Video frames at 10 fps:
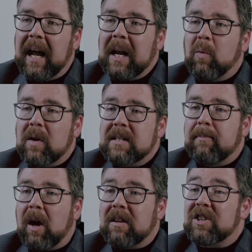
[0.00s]
and was
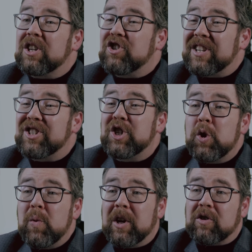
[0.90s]
abolished just
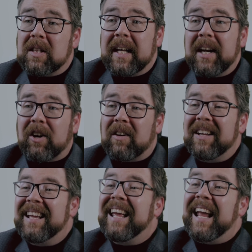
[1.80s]
2 years later.
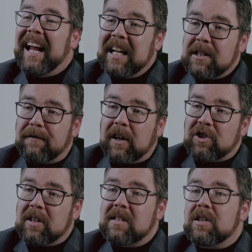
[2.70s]
Its
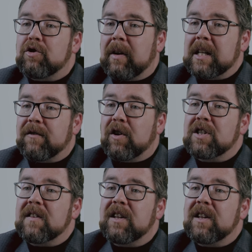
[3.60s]
functions transferred to